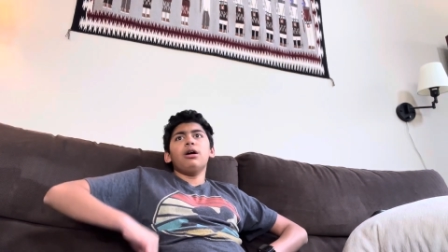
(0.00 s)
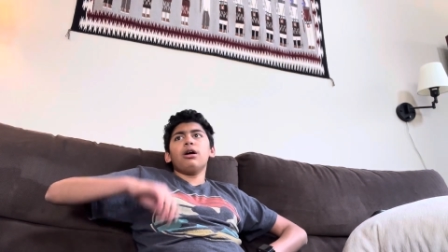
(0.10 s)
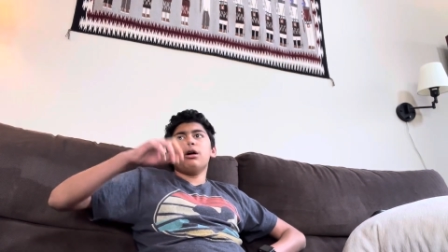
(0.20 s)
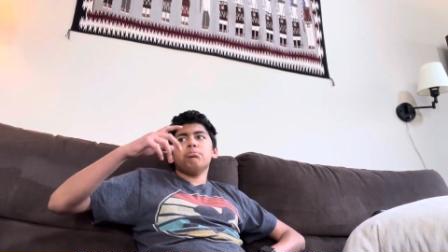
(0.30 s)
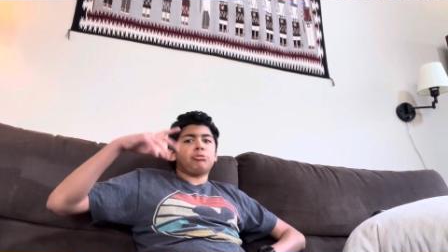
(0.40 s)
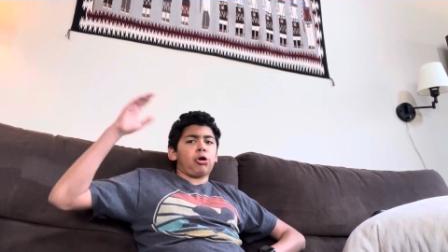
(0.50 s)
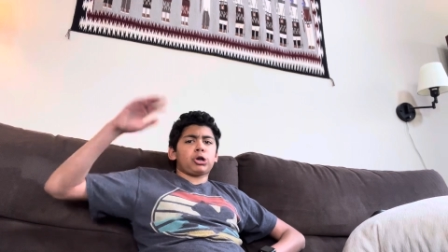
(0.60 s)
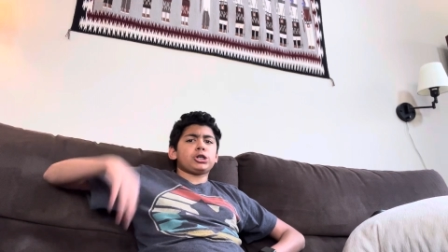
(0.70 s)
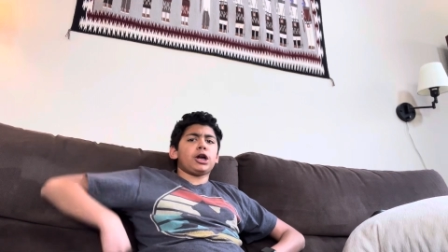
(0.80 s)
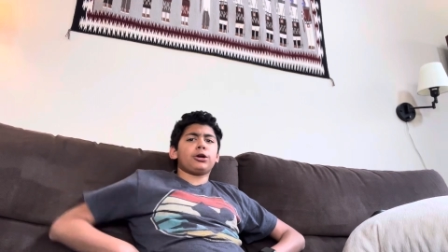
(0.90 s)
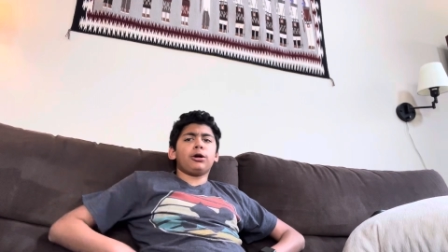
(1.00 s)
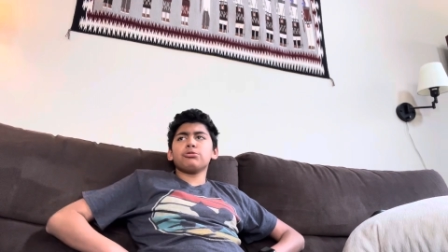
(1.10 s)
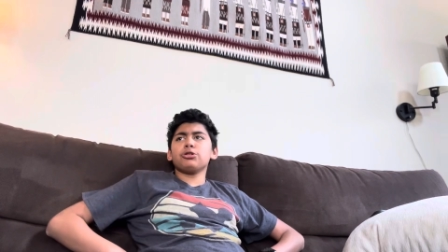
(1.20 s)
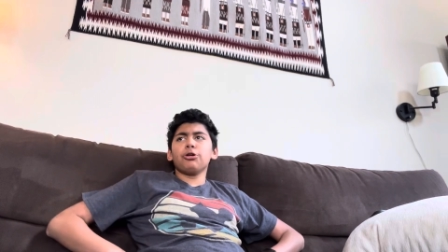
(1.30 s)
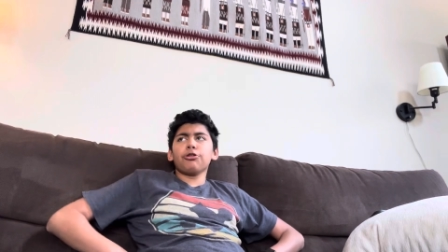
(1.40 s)
Um, Darkseid comes
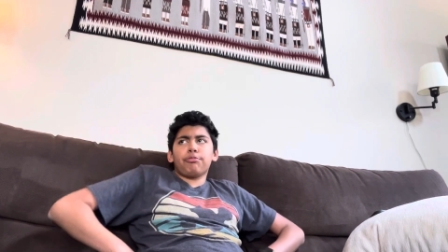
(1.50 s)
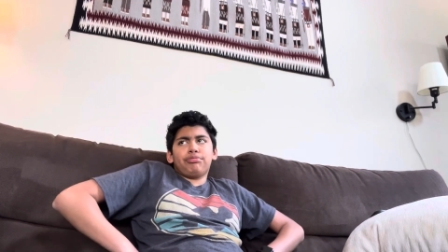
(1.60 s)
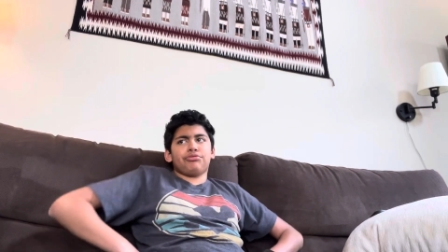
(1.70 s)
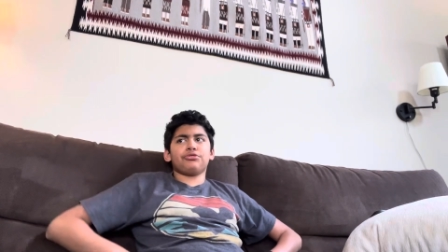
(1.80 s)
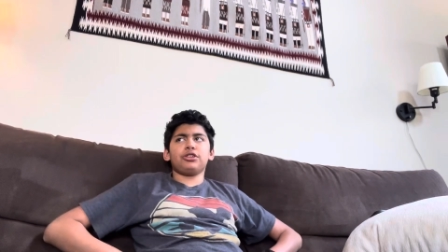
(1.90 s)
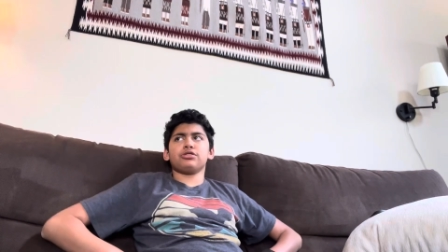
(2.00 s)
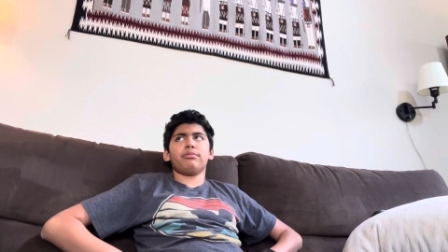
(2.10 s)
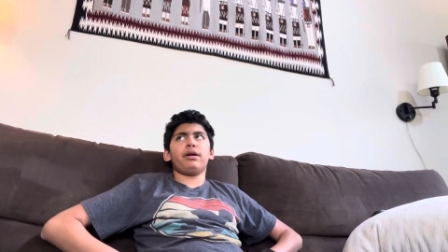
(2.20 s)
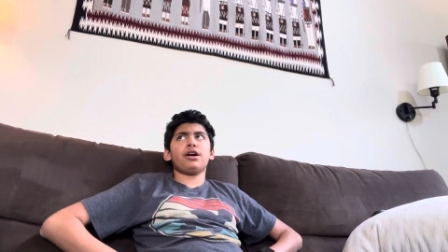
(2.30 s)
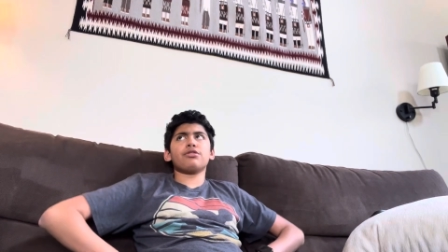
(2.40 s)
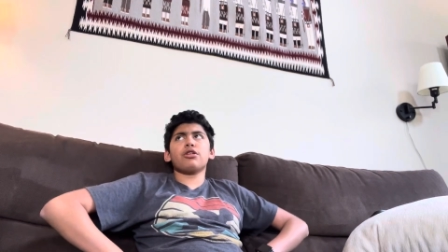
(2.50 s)
to Earth, pff, doesn't matter.